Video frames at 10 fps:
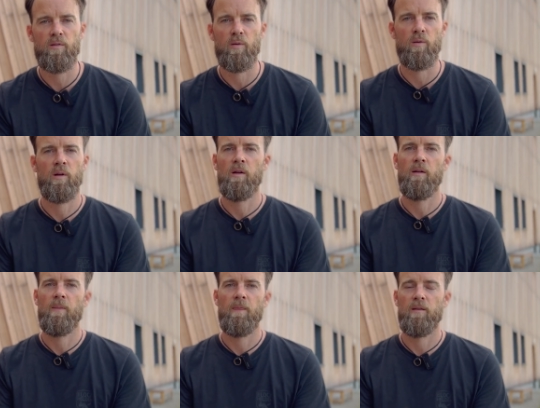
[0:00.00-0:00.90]
So
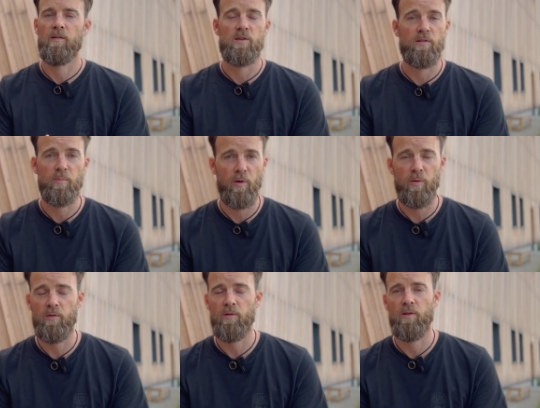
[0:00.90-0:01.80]
is it just
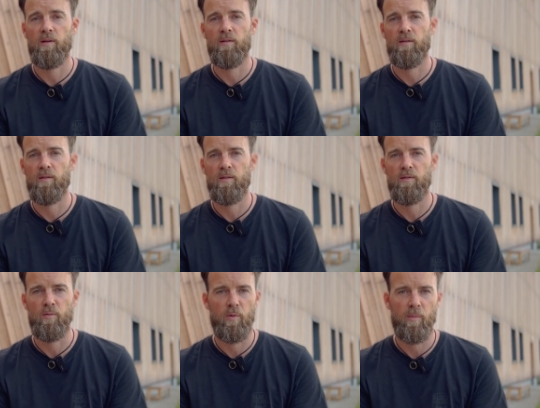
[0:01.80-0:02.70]
pros? Is it
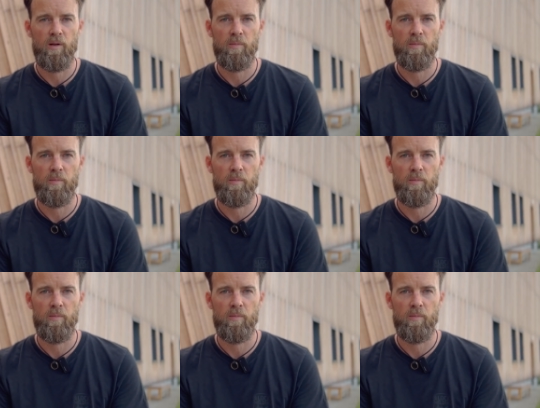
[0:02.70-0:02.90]
super many